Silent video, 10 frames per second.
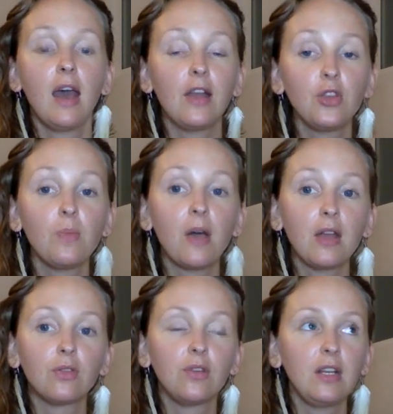And you
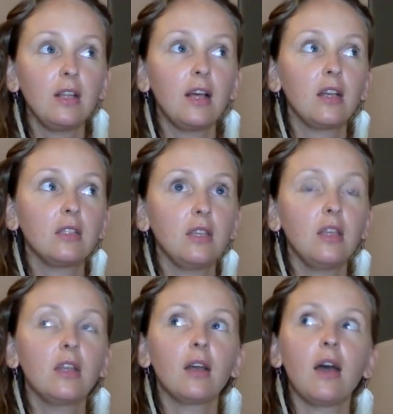might already like see
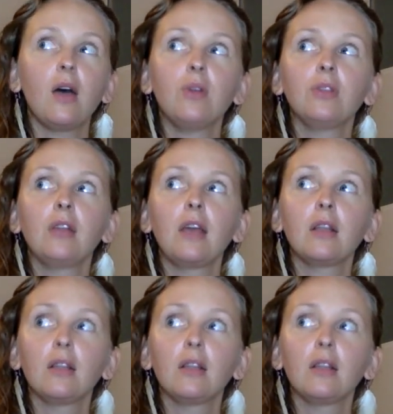that how in like